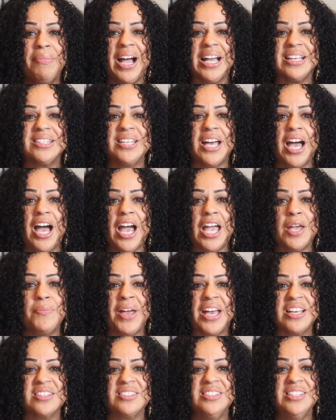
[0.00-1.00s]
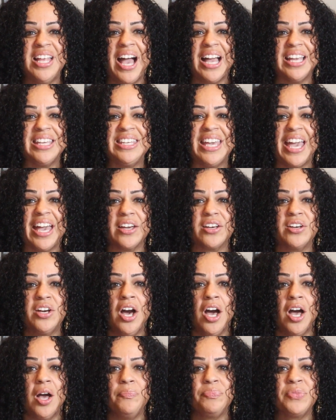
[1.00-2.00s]
my time has not yet
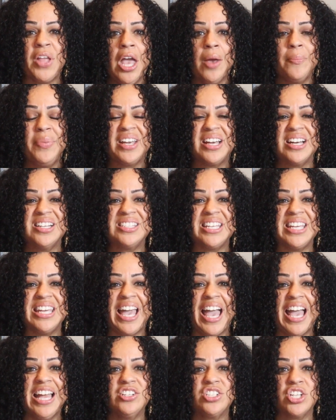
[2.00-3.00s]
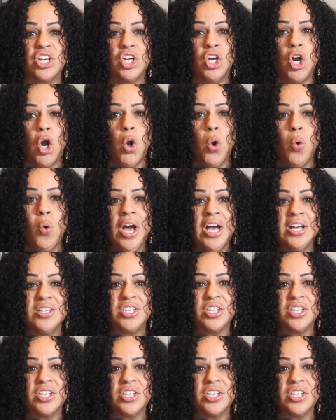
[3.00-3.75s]
come because he had to go